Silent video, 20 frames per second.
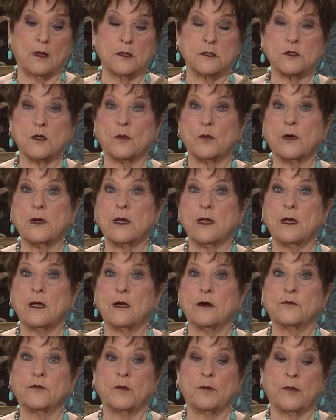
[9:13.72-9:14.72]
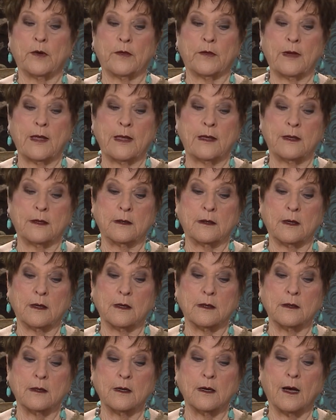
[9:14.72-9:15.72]
So I'm reading here from Brother Hagin.
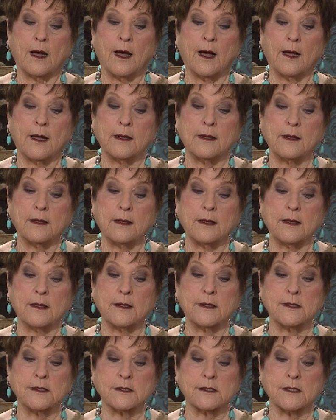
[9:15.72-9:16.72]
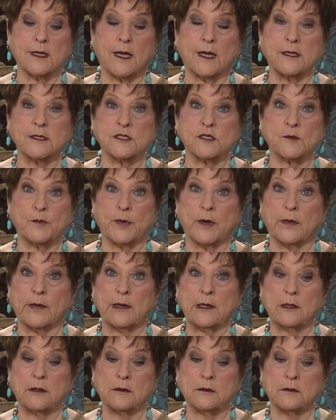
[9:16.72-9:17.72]
God is a spirit.